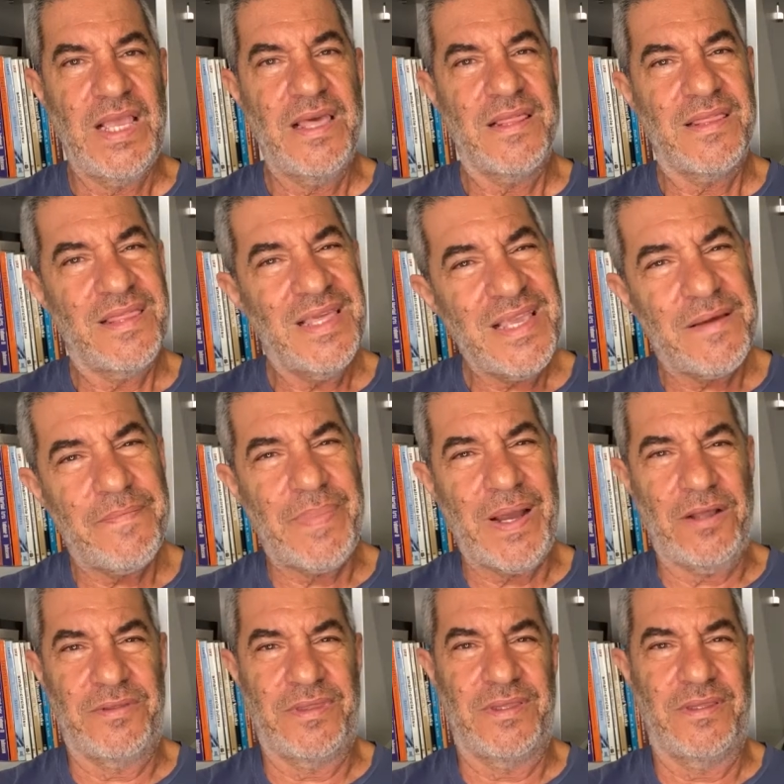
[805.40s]
Think
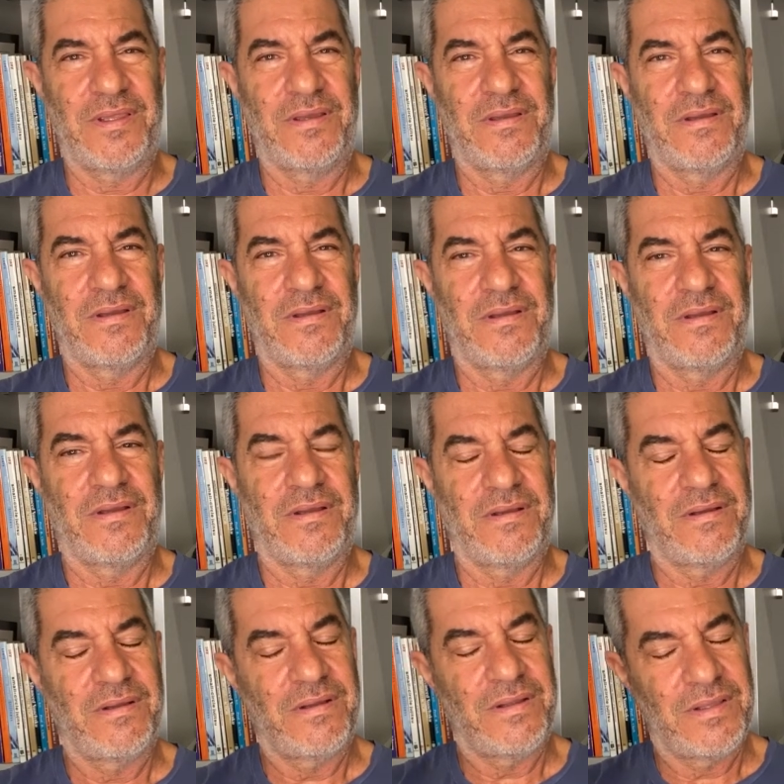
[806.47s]
about
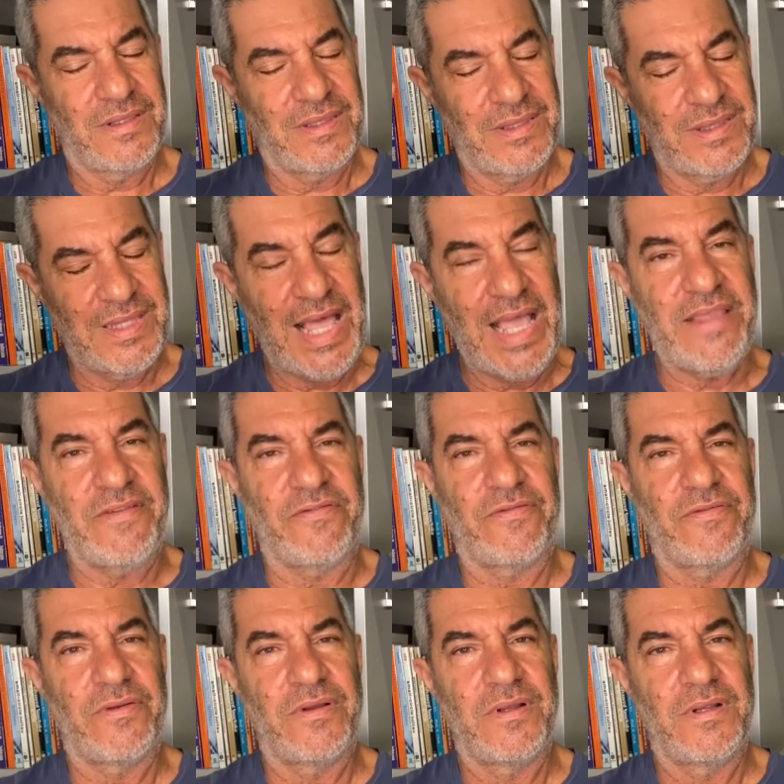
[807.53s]

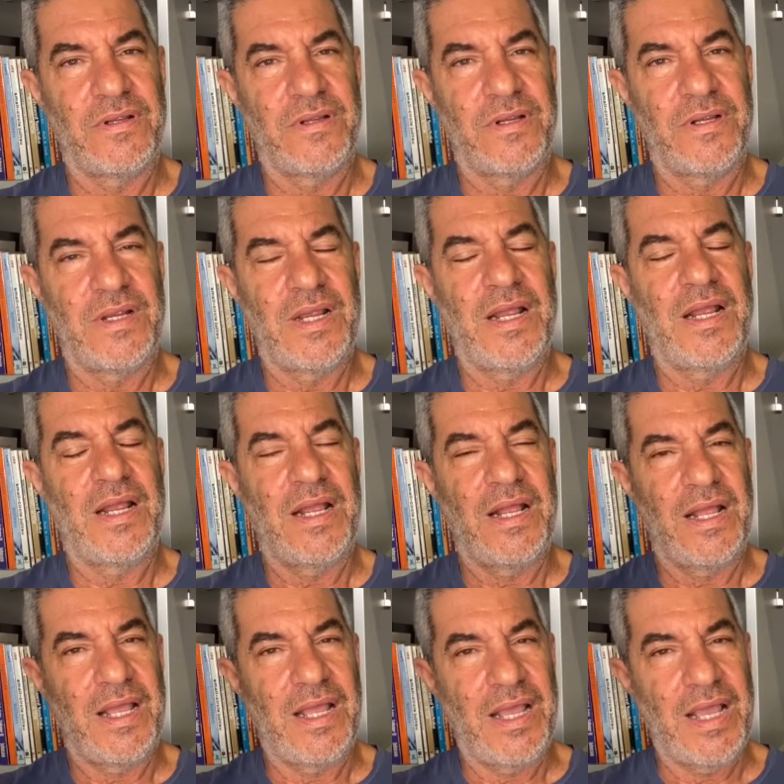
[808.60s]
life.
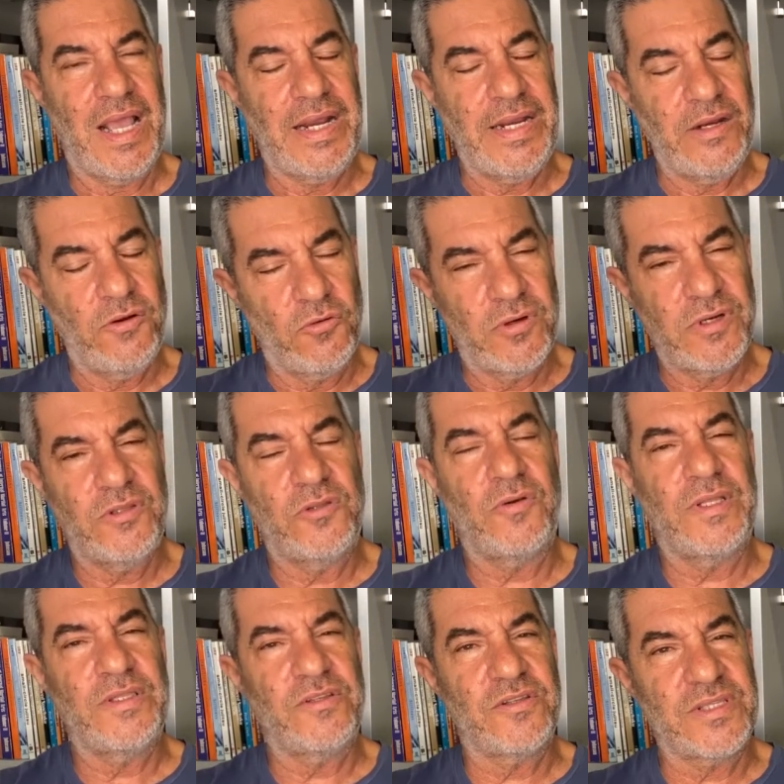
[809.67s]
And in order to
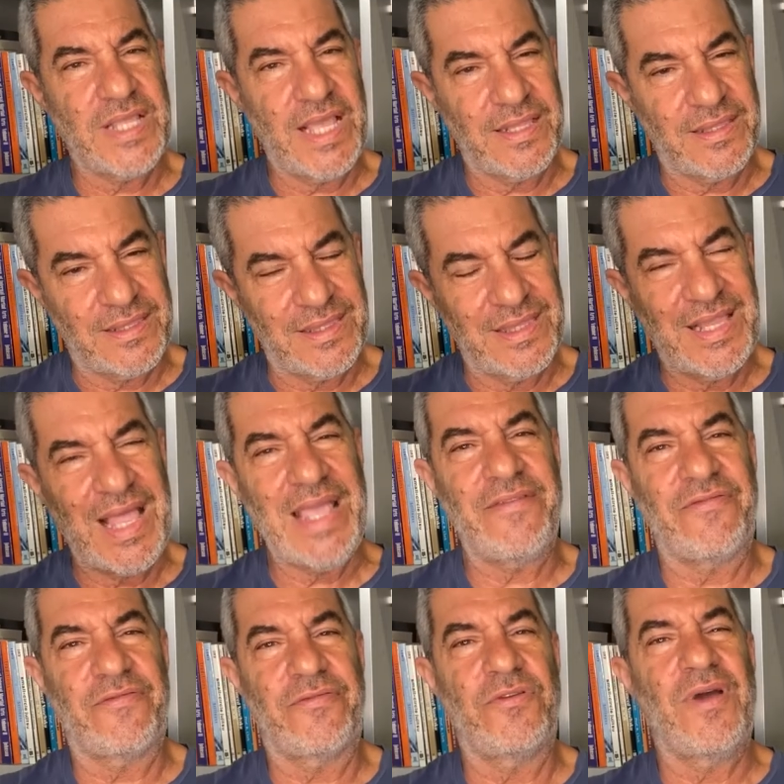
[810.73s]
understand
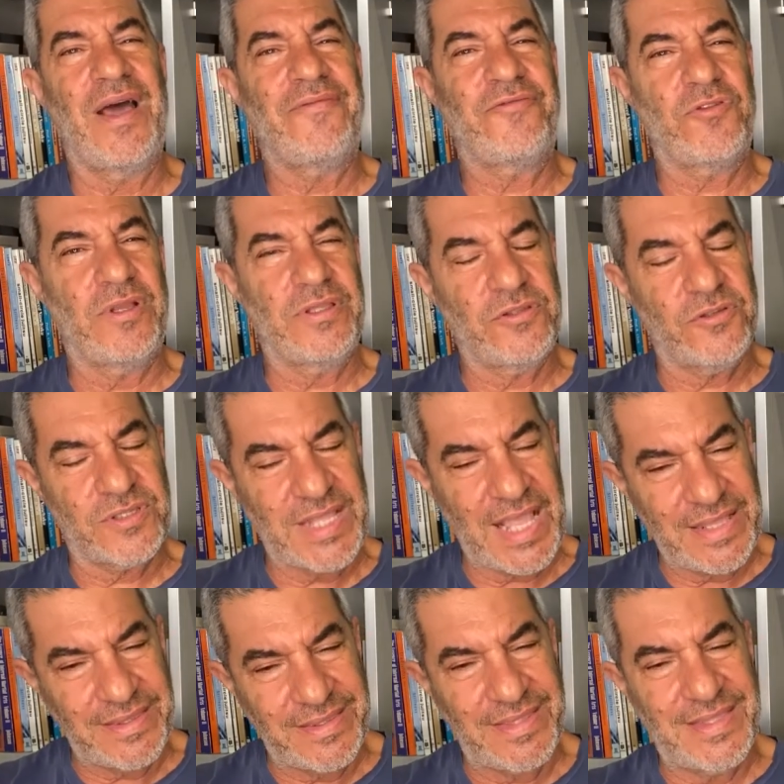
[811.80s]
life, you have to
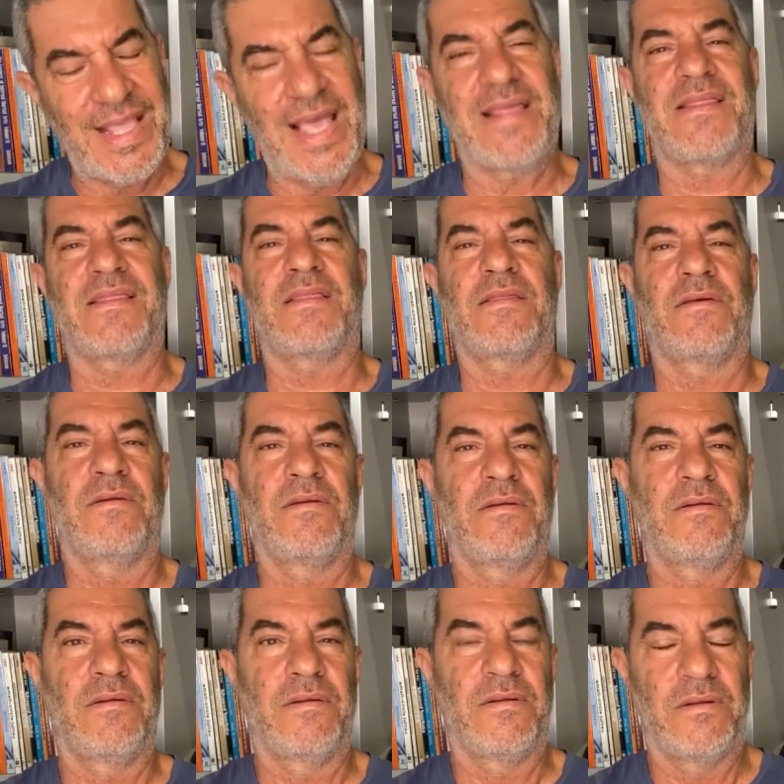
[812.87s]
understand death.
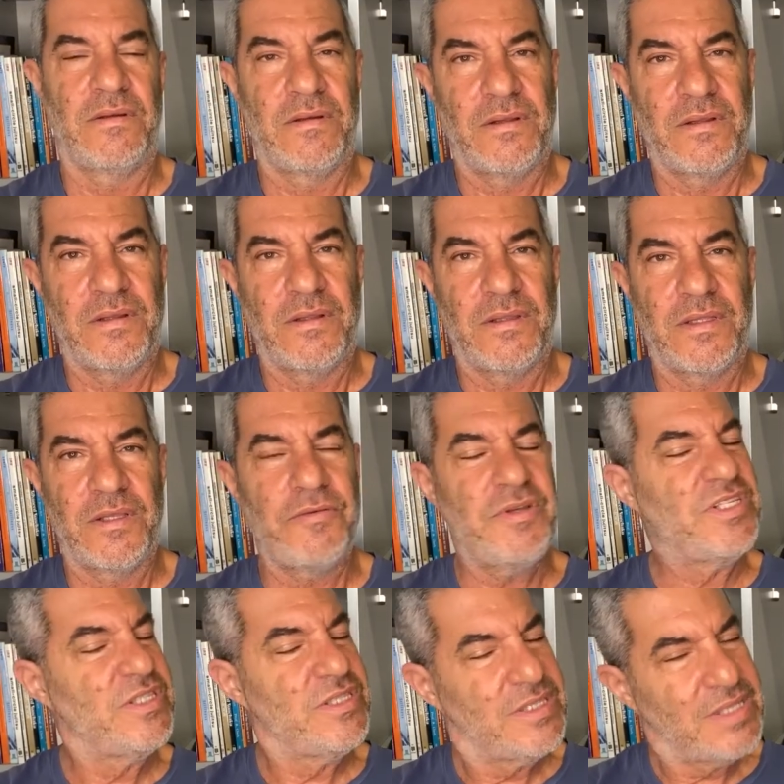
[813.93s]
There
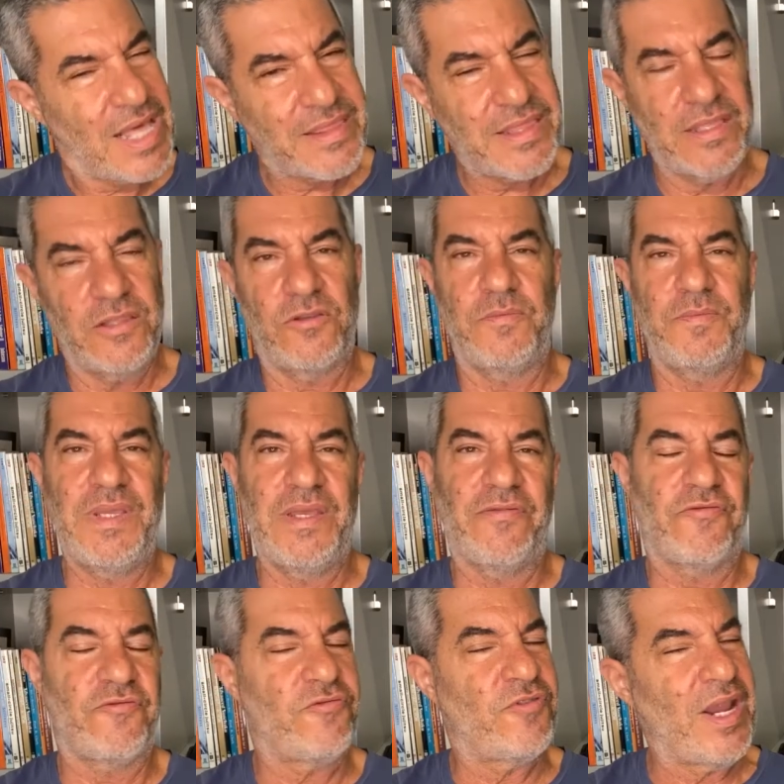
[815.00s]
is nothing to be
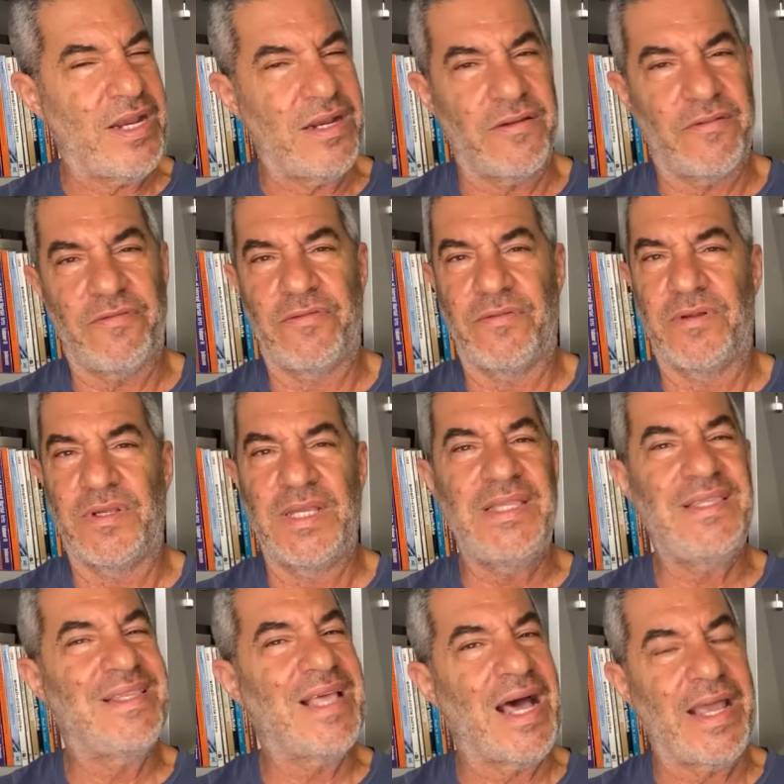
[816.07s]
afraid of
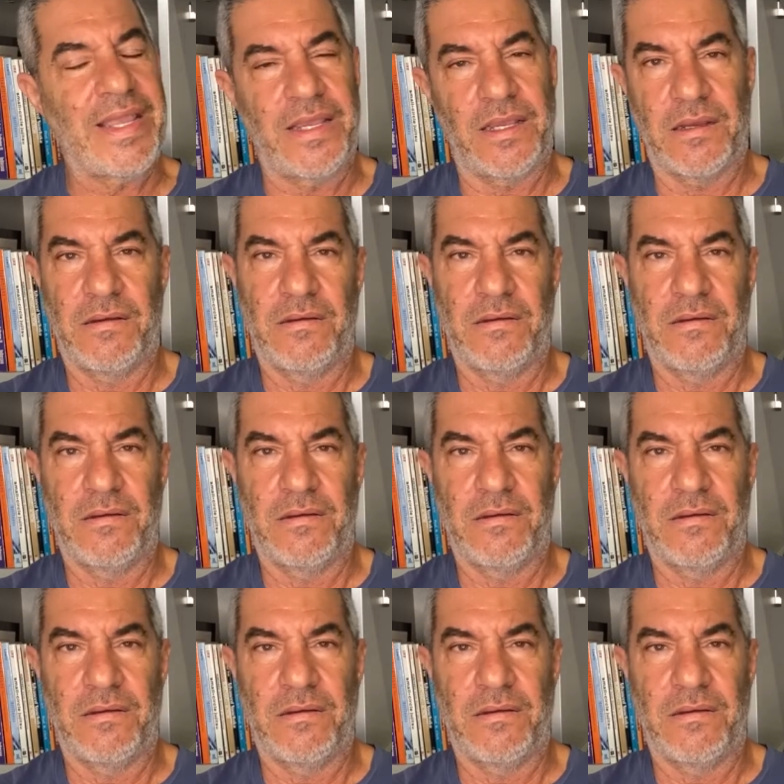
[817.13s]
in dying.